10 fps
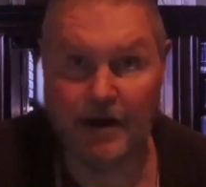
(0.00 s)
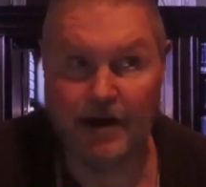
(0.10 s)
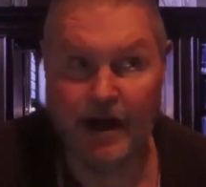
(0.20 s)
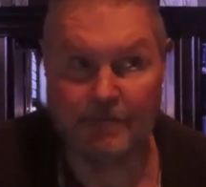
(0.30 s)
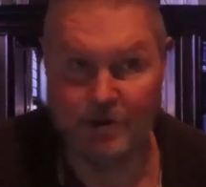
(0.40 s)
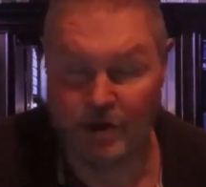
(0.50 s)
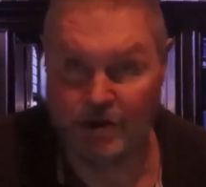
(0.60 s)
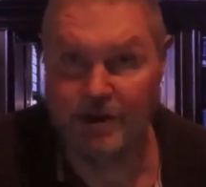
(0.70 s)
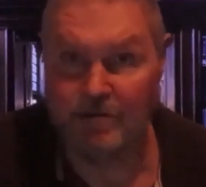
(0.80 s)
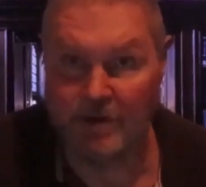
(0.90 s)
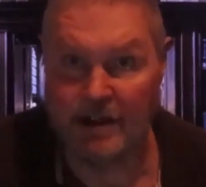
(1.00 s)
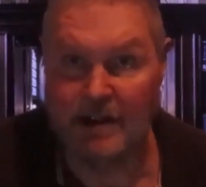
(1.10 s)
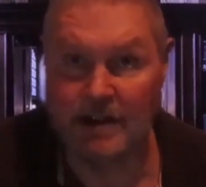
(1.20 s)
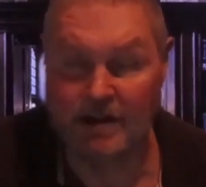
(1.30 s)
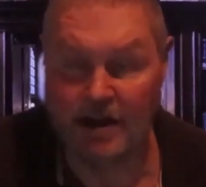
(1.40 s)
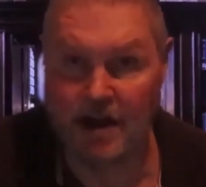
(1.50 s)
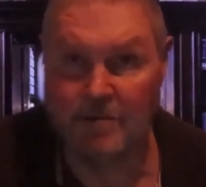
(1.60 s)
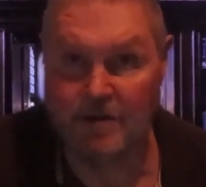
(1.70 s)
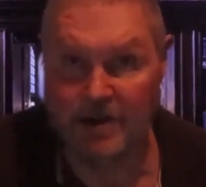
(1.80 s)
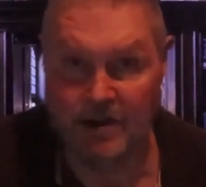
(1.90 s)
Uh, I'm good at reading
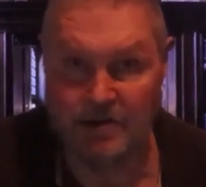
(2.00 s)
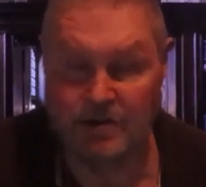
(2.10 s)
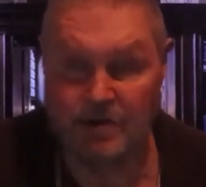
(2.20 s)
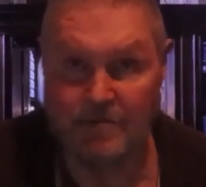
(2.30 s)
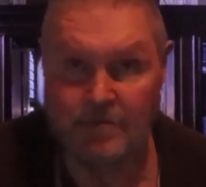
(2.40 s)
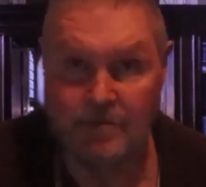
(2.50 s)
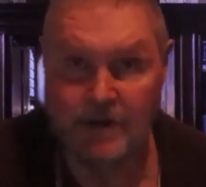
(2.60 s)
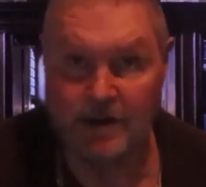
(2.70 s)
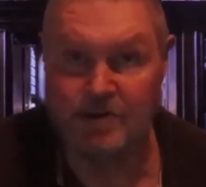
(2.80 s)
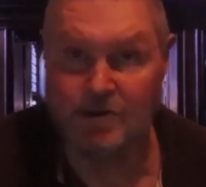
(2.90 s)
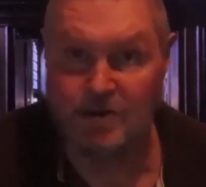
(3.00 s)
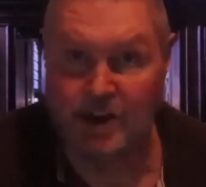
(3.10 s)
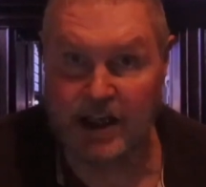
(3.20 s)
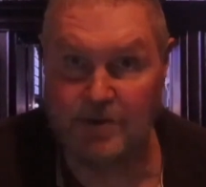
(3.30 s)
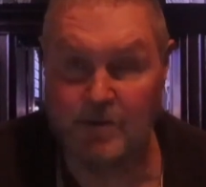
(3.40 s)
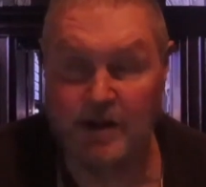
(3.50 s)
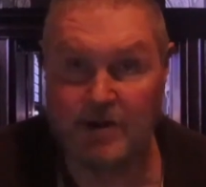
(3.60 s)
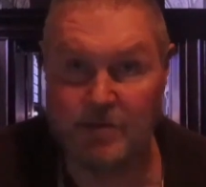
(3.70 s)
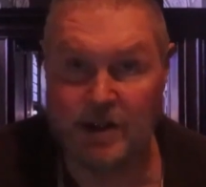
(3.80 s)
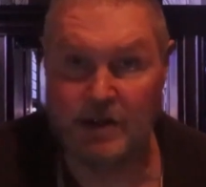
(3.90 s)
and comprehension. I
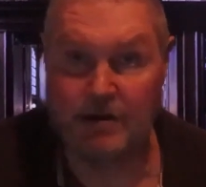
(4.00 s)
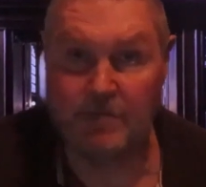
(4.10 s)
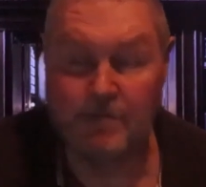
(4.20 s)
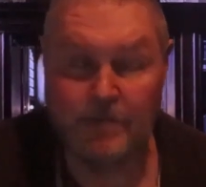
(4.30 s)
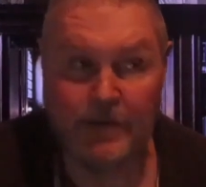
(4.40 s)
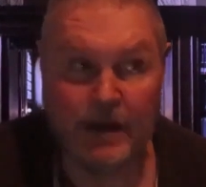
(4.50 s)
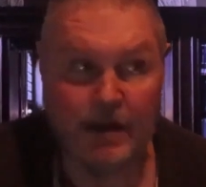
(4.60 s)
understand what I'm reading.